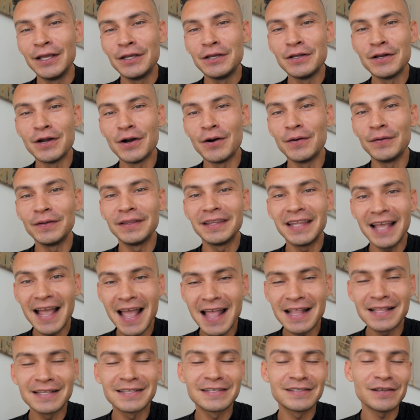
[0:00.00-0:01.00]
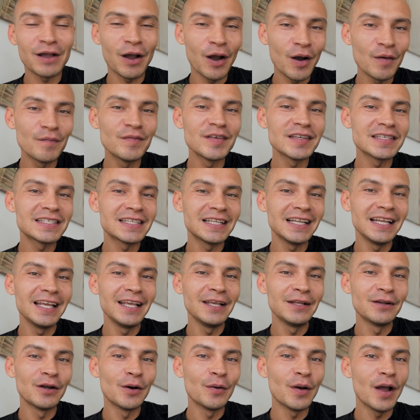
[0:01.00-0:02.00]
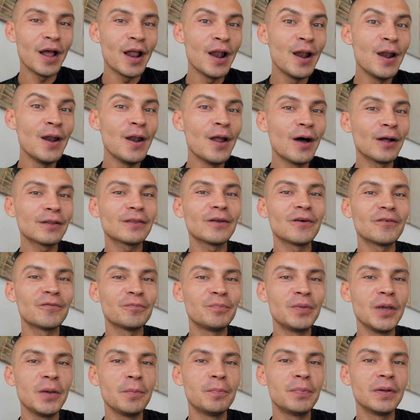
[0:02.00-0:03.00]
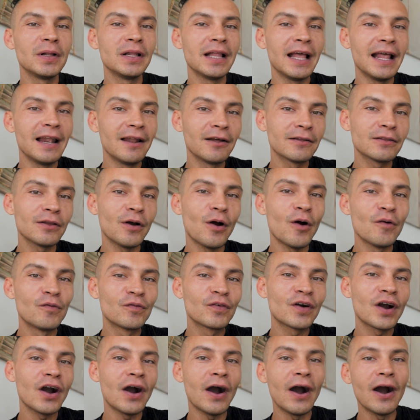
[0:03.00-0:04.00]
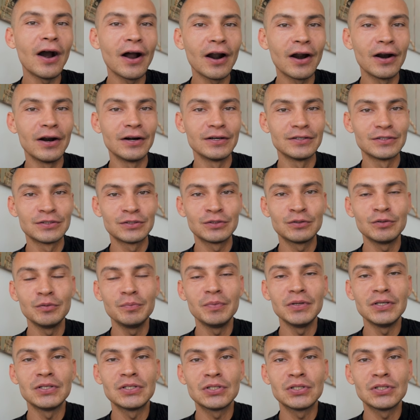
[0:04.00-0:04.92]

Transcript: you know, that's obviously, you know, a lot of people, a lot of cars to be